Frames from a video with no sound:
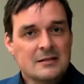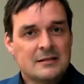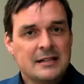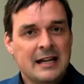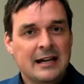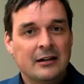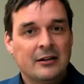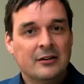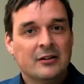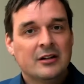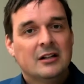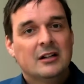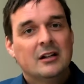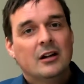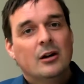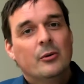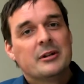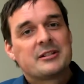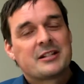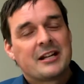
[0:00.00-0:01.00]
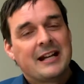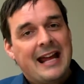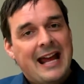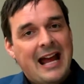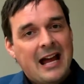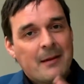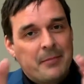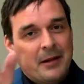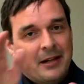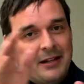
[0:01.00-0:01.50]
Now, what's going to
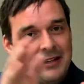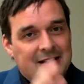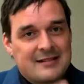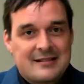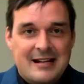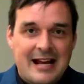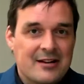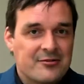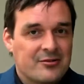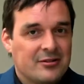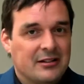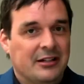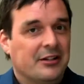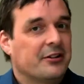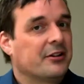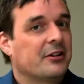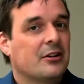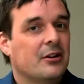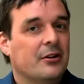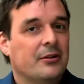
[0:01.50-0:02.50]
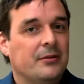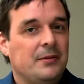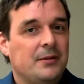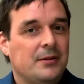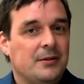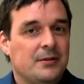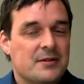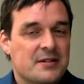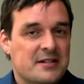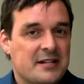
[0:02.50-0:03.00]
happen is naturally you're going to go
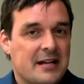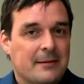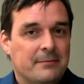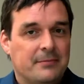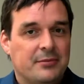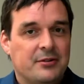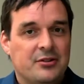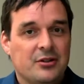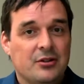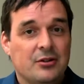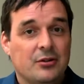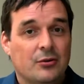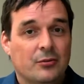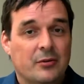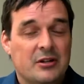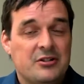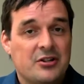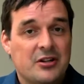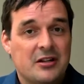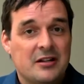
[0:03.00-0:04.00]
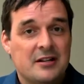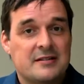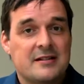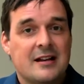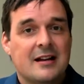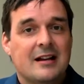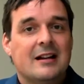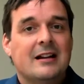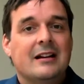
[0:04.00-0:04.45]
to step two, which is